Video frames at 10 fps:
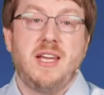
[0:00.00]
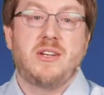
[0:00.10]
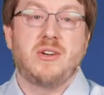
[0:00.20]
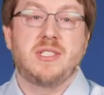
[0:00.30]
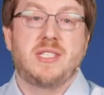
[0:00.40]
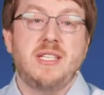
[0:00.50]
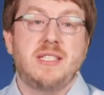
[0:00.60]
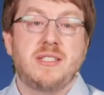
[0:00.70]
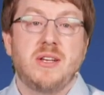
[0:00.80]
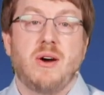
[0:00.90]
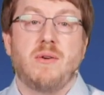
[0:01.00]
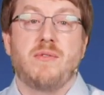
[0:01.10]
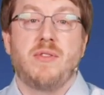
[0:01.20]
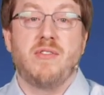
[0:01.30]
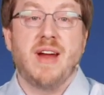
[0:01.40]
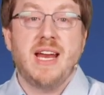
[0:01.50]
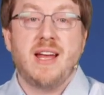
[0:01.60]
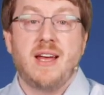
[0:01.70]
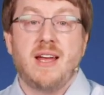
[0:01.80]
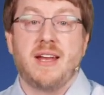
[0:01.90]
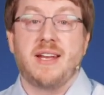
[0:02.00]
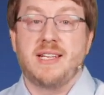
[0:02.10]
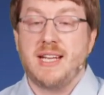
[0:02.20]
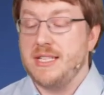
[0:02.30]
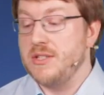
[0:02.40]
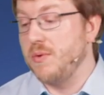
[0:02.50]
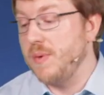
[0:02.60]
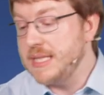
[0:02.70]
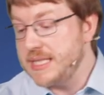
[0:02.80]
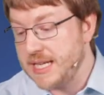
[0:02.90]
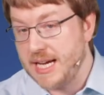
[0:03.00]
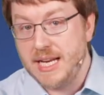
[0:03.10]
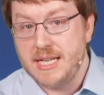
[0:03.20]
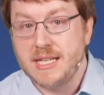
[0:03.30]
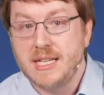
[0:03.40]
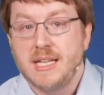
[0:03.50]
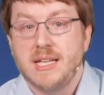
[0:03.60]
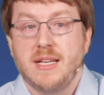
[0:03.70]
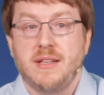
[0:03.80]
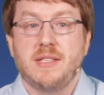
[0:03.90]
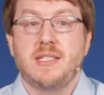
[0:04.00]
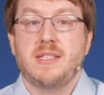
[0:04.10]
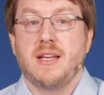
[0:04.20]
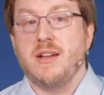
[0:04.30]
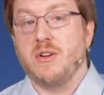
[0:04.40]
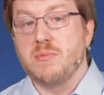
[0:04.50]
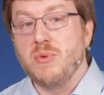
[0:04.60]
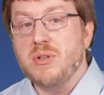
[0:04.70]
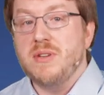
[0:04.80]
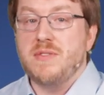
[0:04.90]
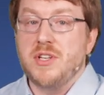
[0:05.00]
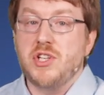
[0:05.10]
It consists of the radar under test on one side. This is an automotive